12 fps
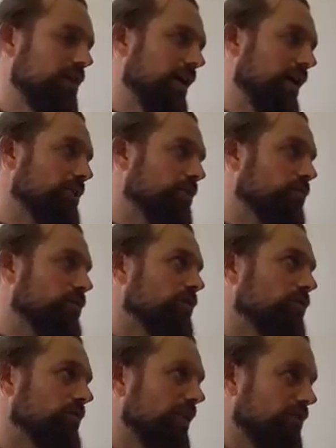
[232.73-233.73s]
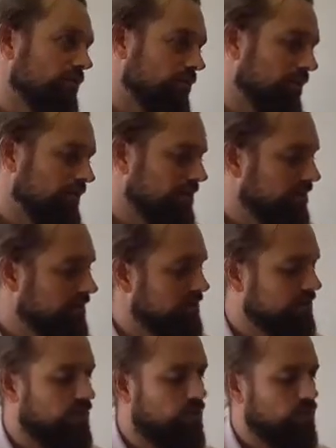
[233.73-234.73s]
able to take
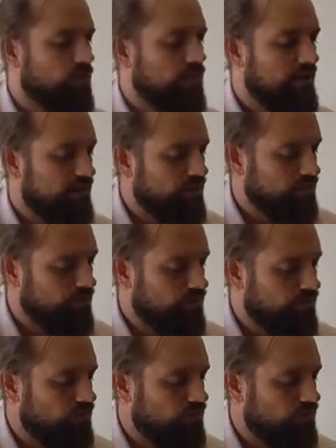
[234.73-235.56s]
risks without